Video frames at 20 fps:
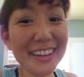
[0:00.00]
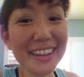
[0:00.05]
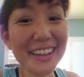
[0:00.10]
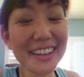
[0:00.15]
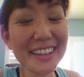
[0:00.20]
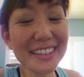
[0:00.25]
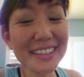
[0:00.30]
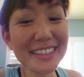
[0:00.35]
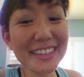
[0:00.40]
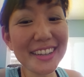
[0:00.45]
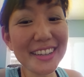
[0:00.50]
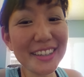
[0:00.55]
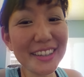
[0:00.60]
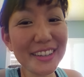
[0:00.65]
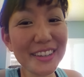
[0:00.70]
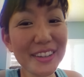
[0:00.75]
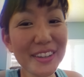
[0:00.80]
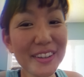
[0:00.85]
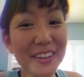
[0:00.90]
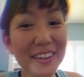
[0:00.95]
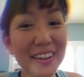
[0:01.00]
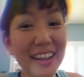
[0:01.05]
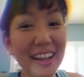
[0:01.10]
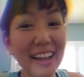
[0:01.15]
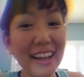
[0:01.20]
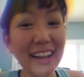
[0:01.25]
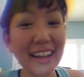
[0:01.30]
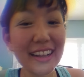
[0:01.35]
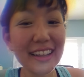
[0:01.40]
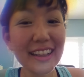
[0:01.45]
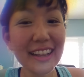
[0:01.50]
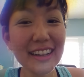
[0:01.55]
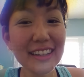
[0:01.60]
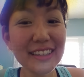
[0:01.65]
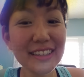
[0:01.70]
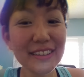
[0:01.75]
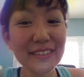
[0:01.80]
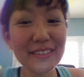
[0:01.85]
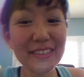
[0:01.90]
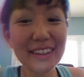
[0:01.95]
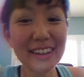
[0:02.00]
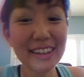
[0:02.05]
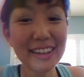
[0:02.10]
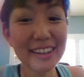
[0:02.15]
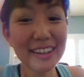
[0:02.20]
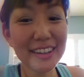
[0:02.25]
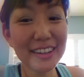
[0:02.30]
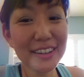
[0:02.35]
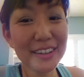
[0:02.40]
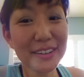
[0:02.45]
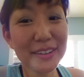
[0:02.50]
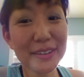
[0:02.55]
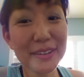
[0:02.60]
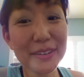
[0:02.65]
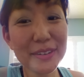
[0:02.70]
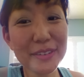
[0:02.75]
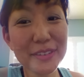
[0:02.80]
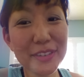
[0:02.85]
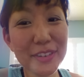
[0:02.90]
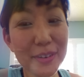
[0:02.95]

and sending you lots of love.